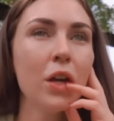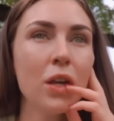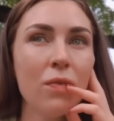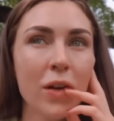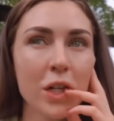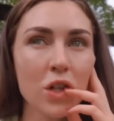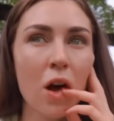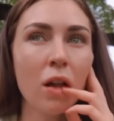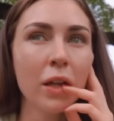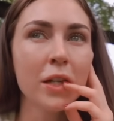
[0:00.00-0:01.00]
you finish
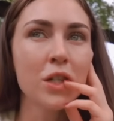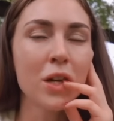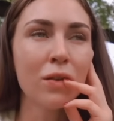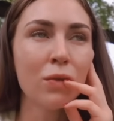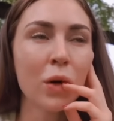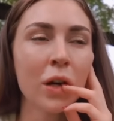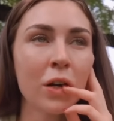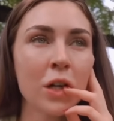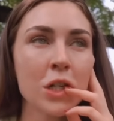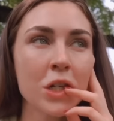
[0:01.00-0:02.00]
college in a foreign
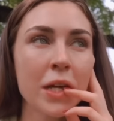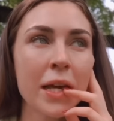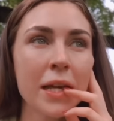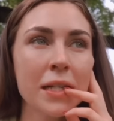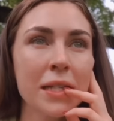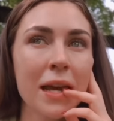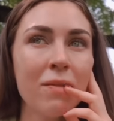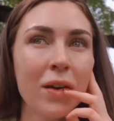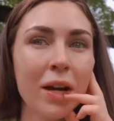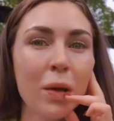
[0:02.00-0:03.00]
country is a
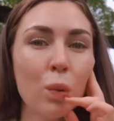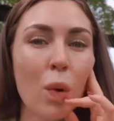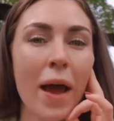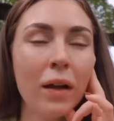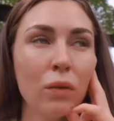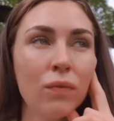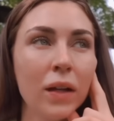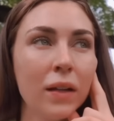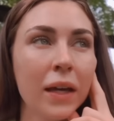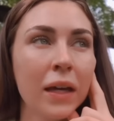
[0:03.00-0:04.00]
very wild
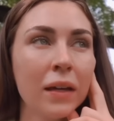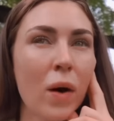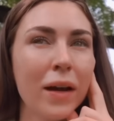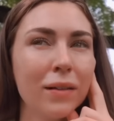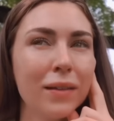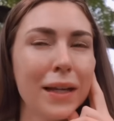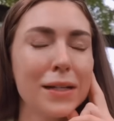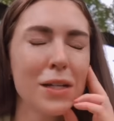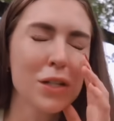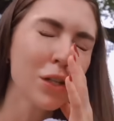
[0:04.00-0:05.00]
feeling, wild
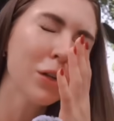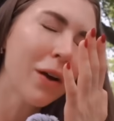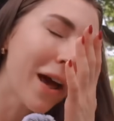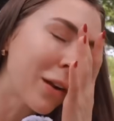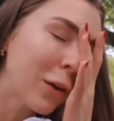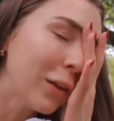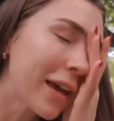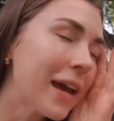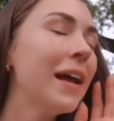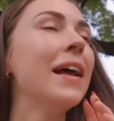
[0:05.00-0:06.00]
thing to do. I don't know,
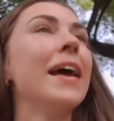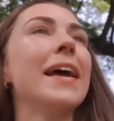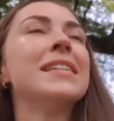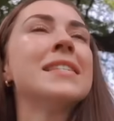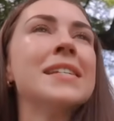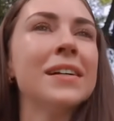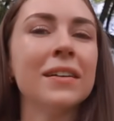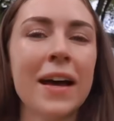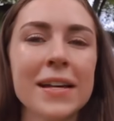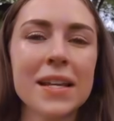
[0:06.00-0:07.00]
like it
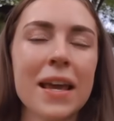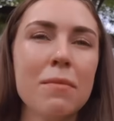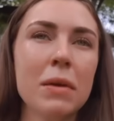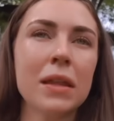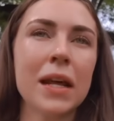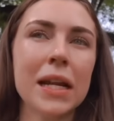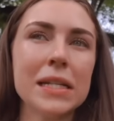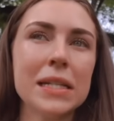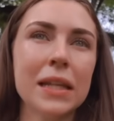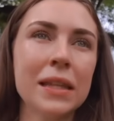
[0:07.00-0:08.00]
still hasn't hit me that I
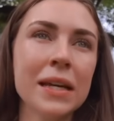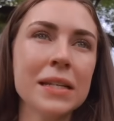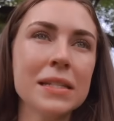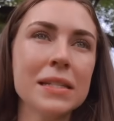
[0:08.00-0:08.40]
did this.